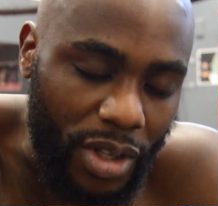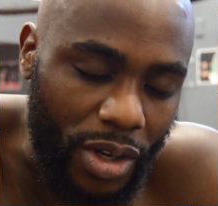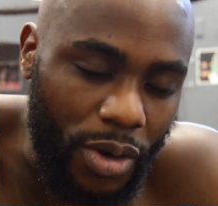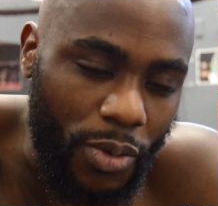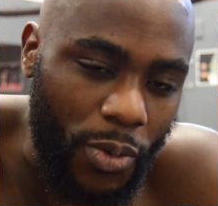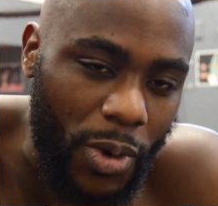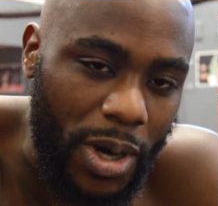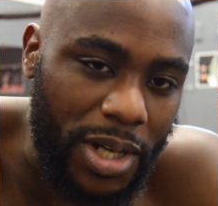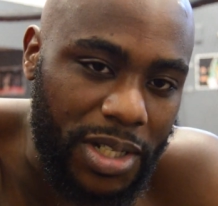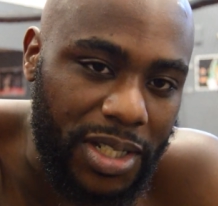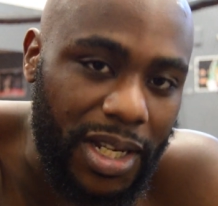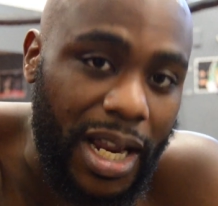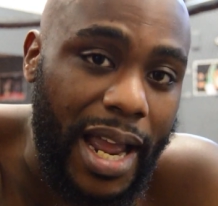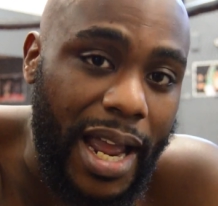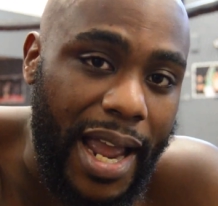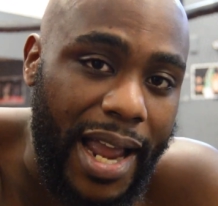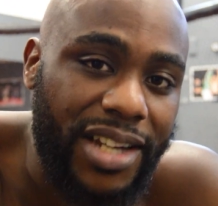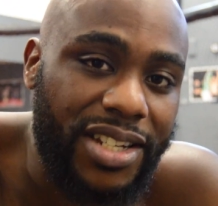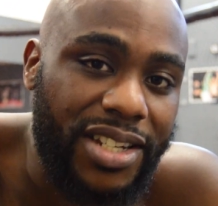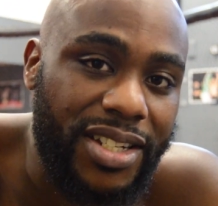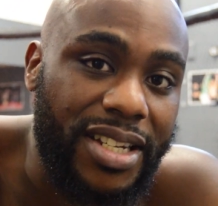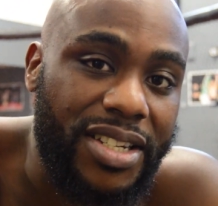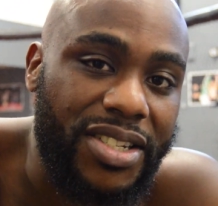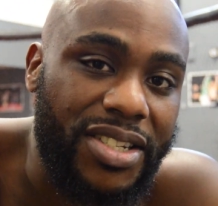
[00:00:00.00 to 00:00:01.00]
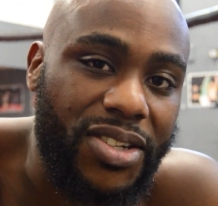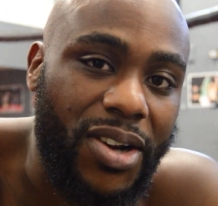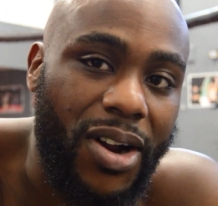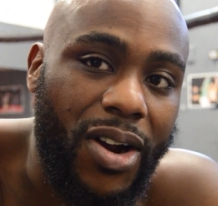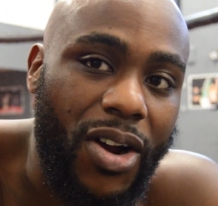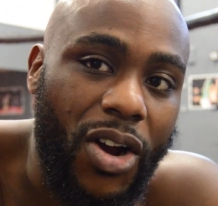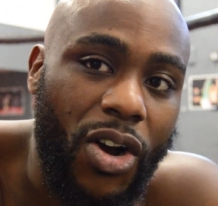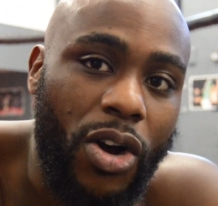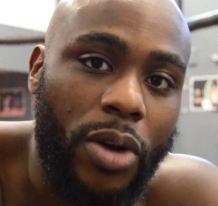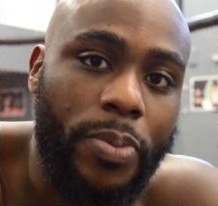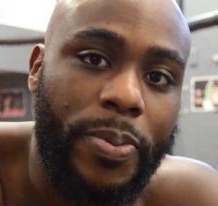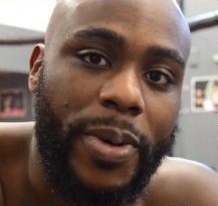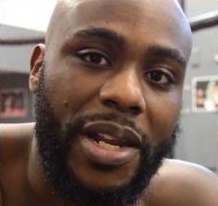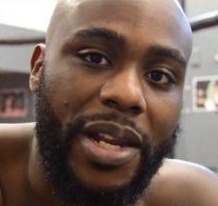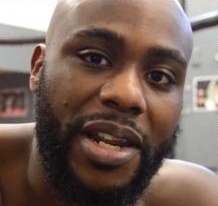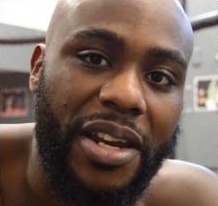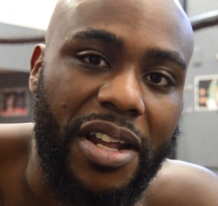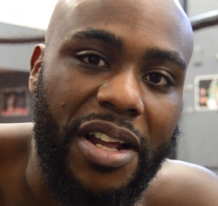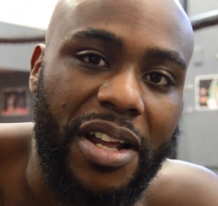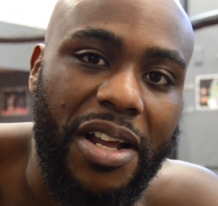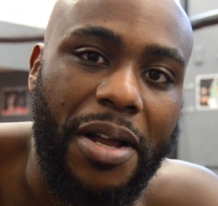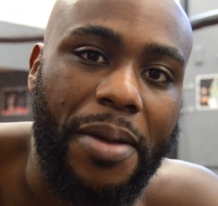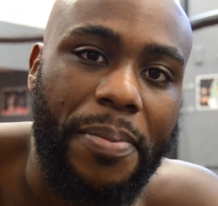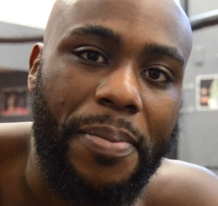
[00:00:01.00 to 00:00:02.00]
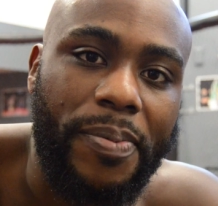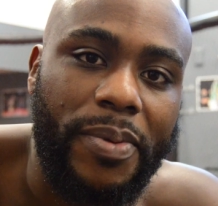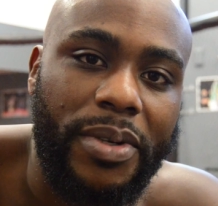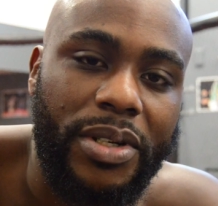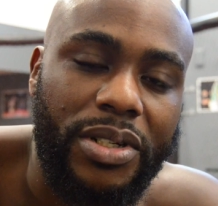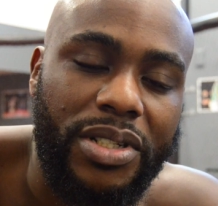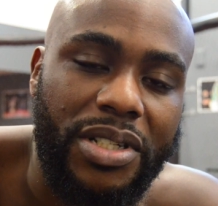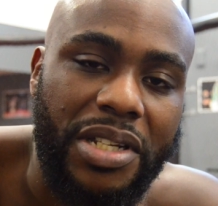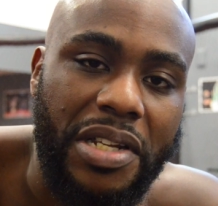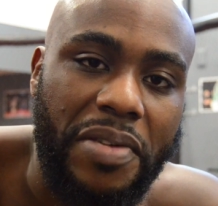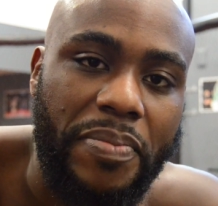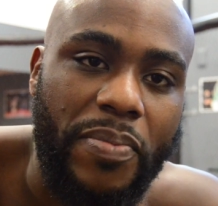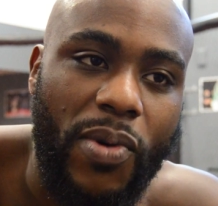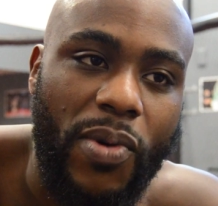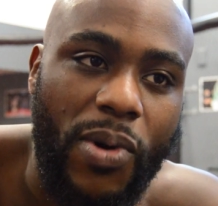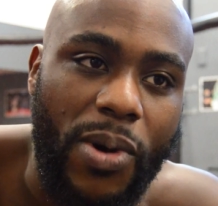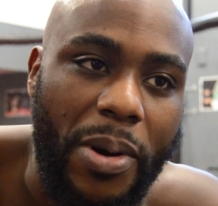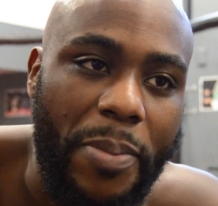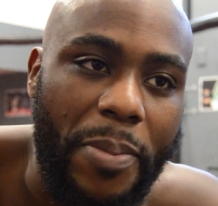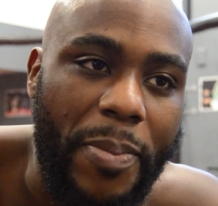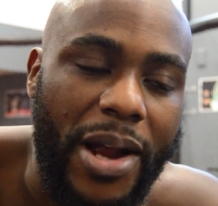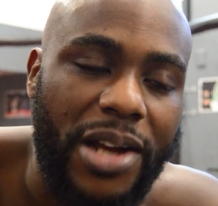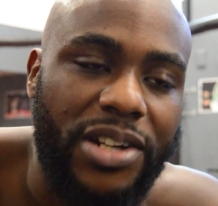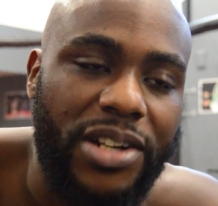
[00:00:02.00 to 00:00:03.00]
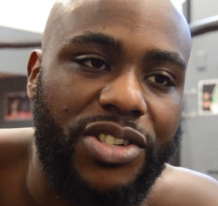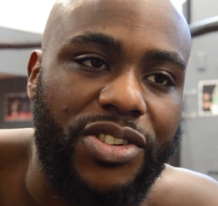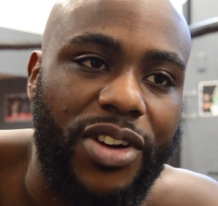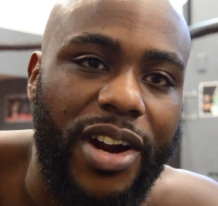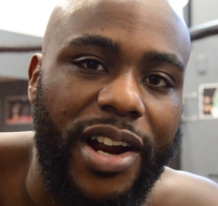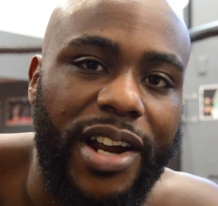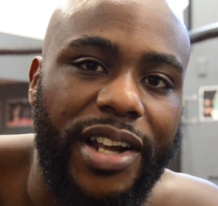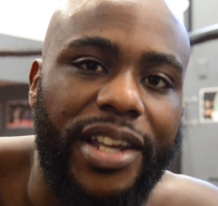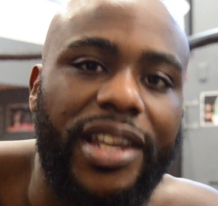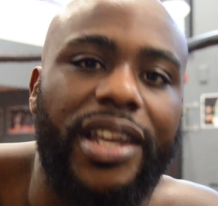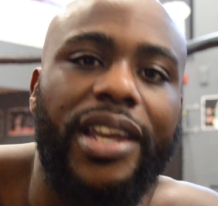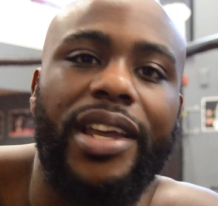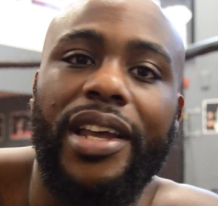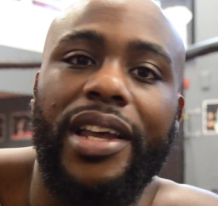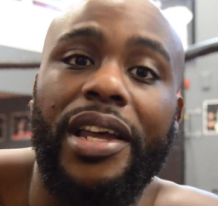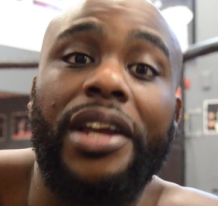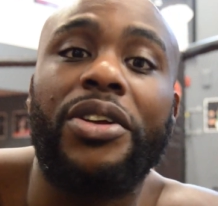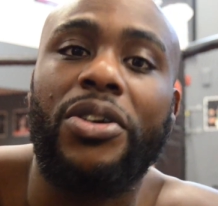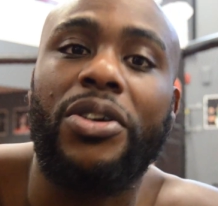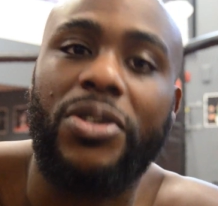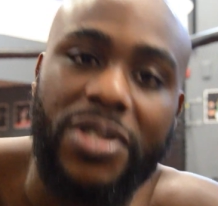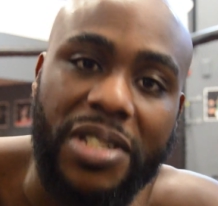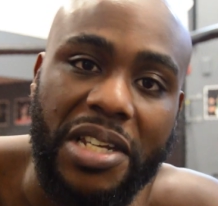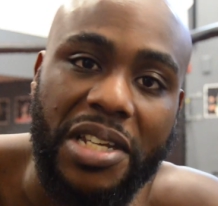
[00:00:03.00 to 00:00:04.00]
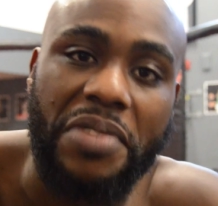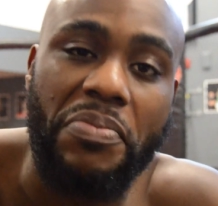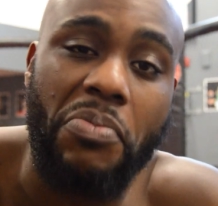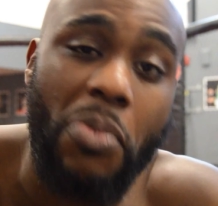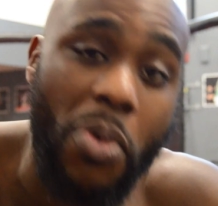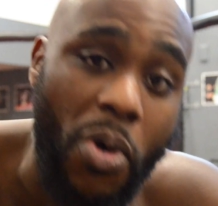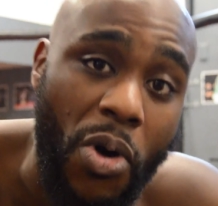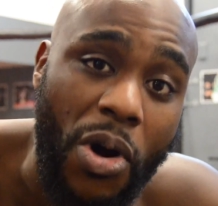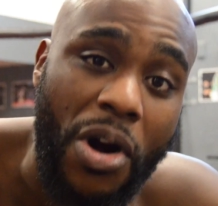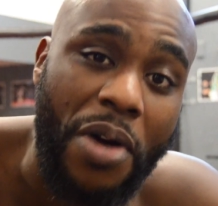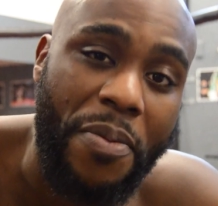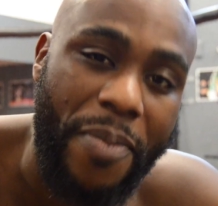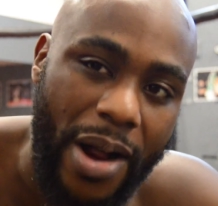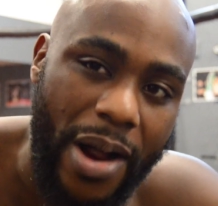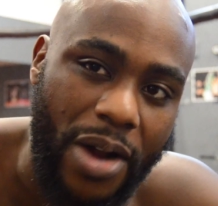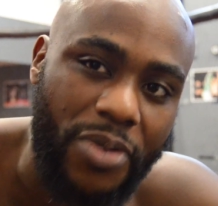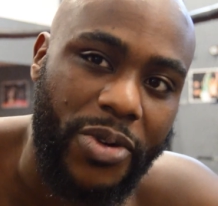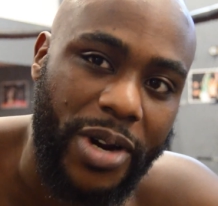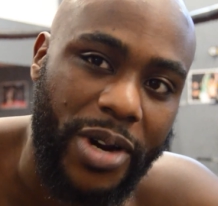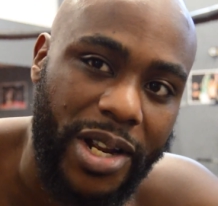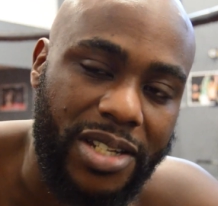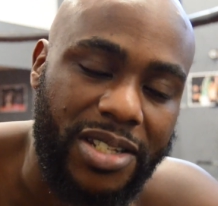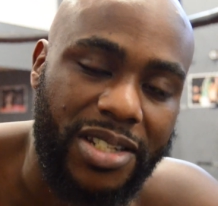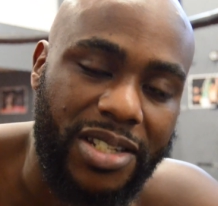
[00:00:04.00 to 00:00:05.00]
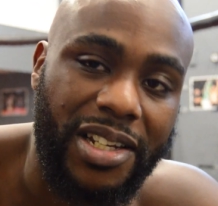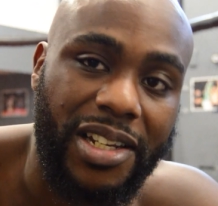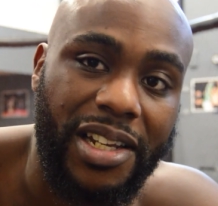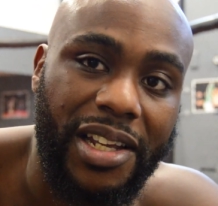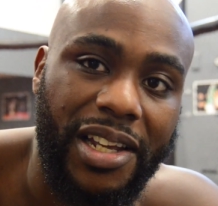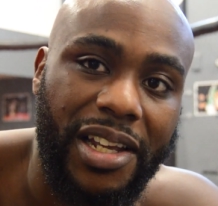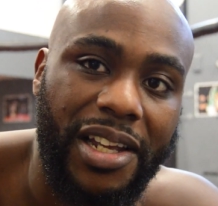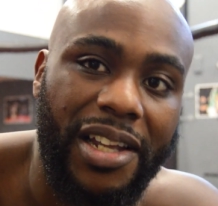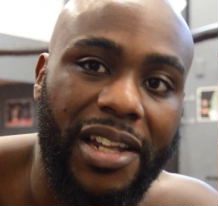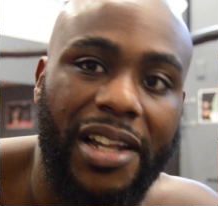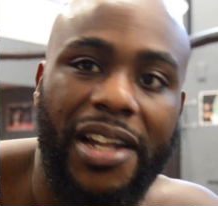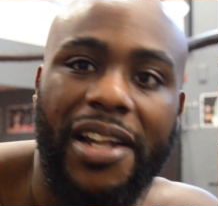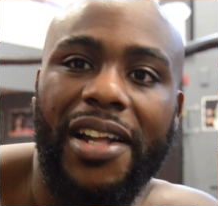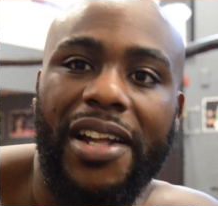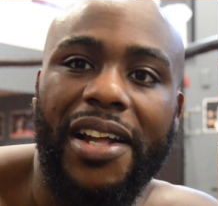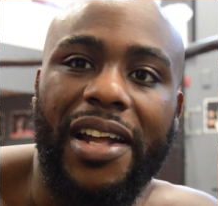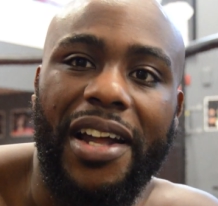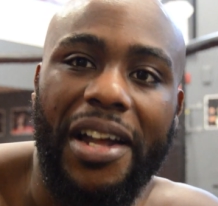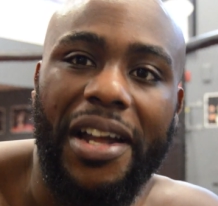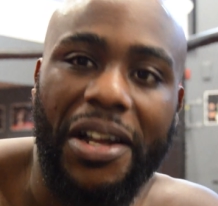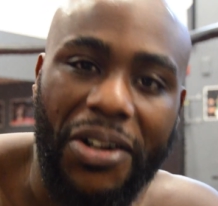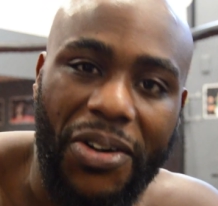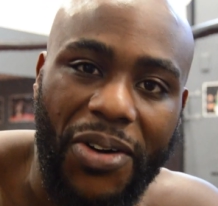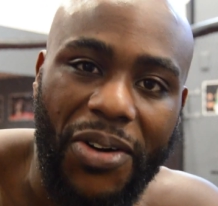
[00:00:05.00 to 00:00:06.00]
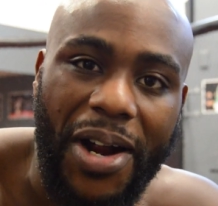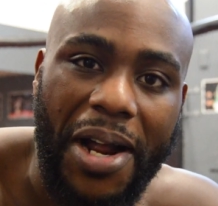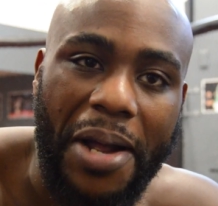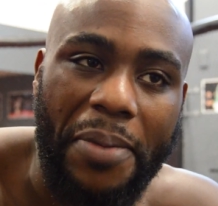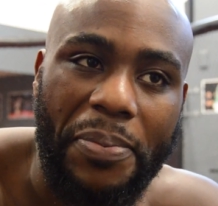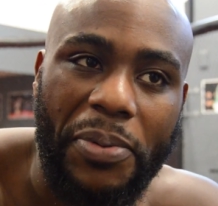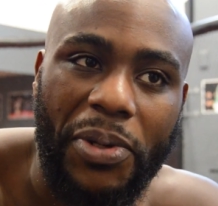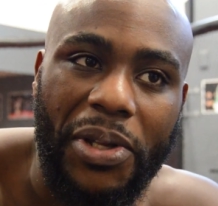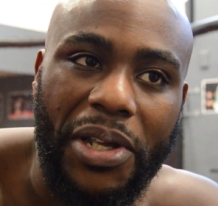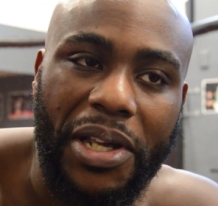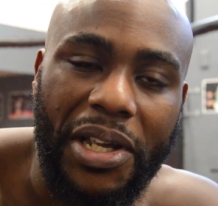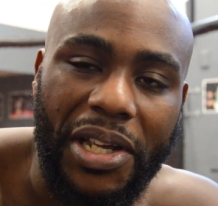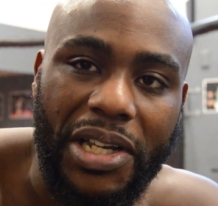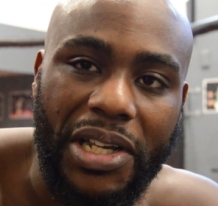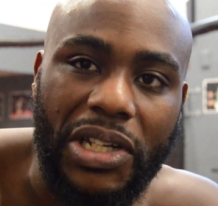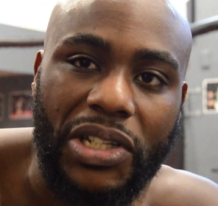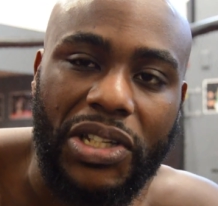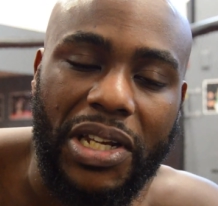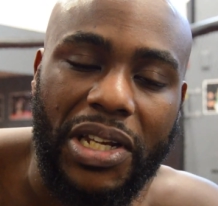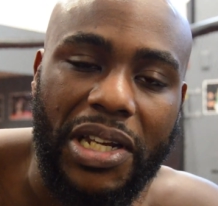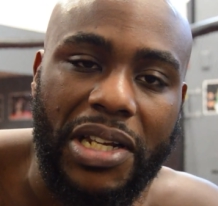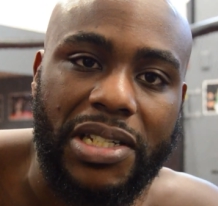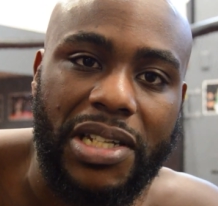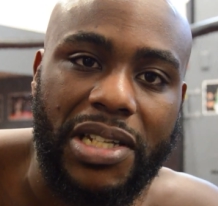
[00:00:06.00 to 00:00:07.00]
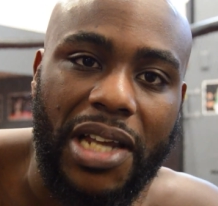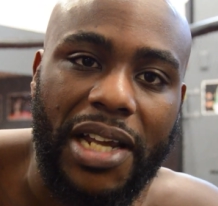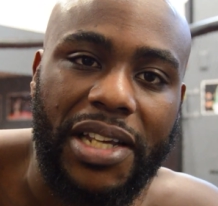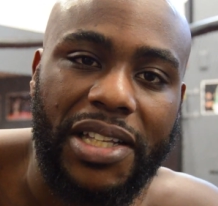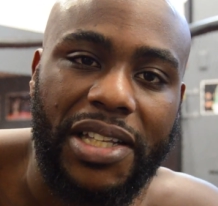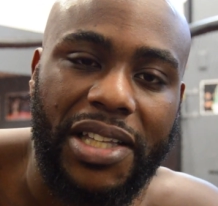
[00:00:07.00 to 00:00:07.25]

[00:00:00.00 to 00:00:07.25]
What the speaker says: once I actually start opening up, you see more of my striking, and you'll see more of my wrestling and grappling and things like